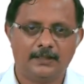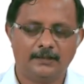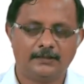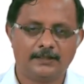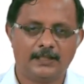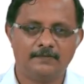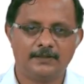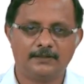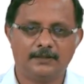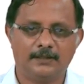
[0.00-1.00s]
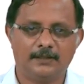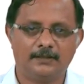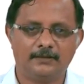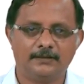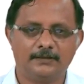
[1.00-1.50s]
and that kind
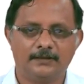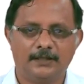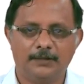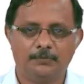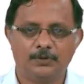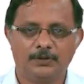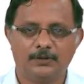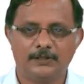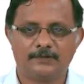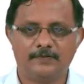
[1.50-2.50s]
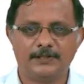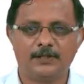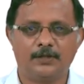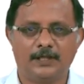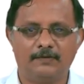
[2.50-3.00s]
of input, this
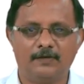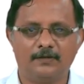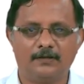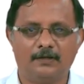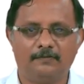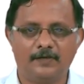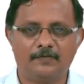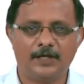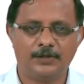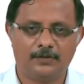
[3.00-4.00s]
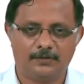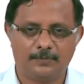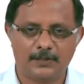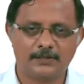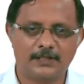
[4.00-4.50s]
feature you can even verify in your
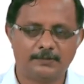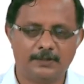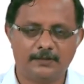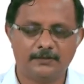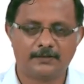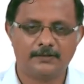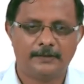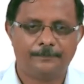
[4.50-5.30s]
personal experience.